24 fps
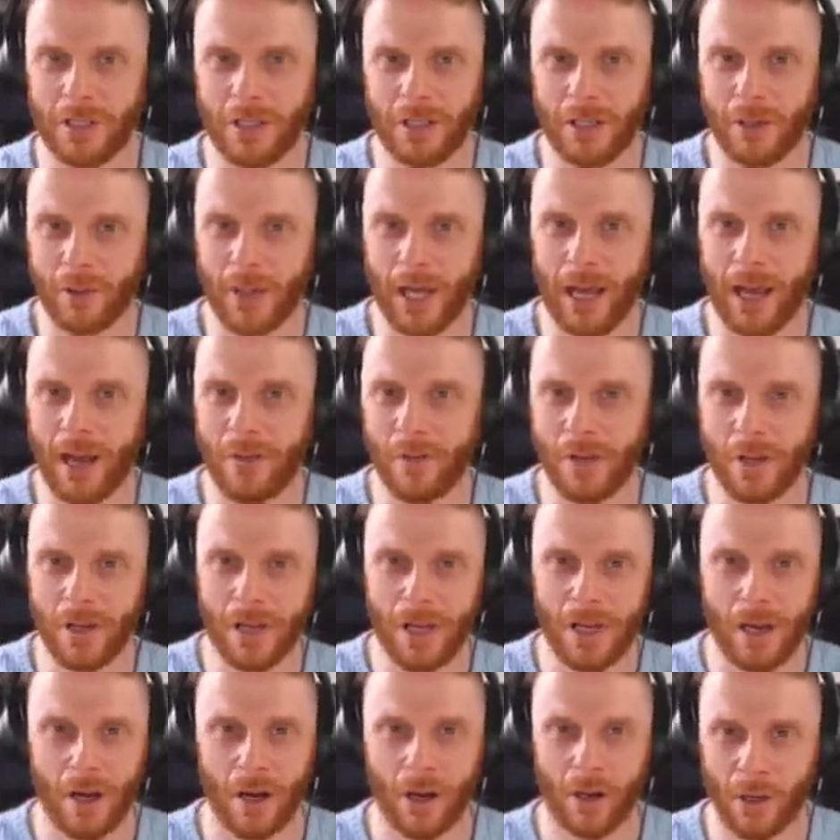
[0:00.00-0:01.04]
You don't want to have an
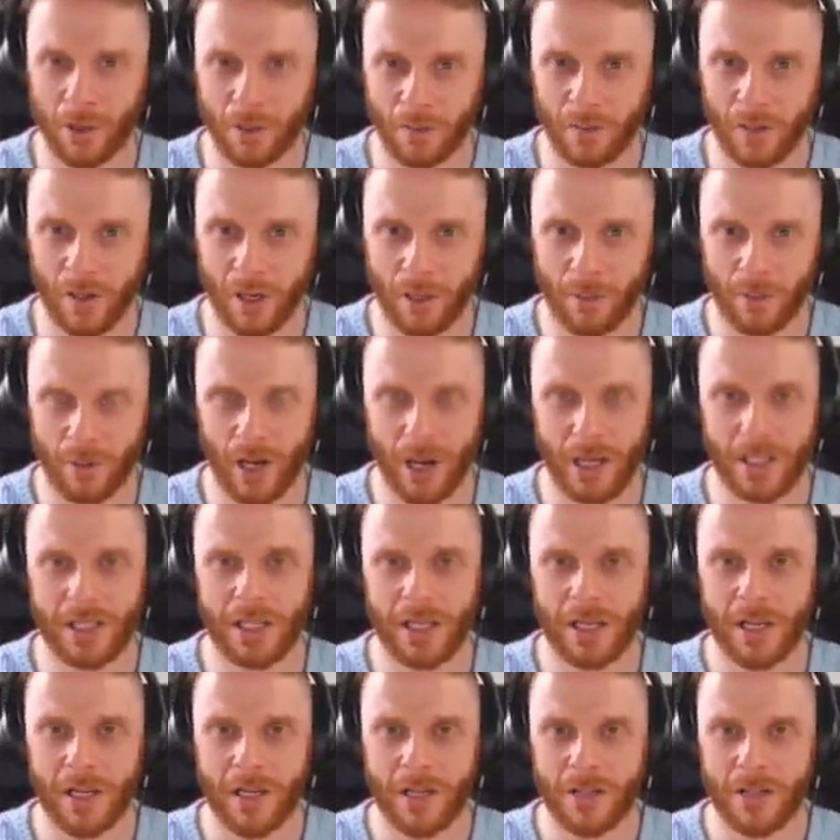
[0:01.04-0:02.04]
unfair price.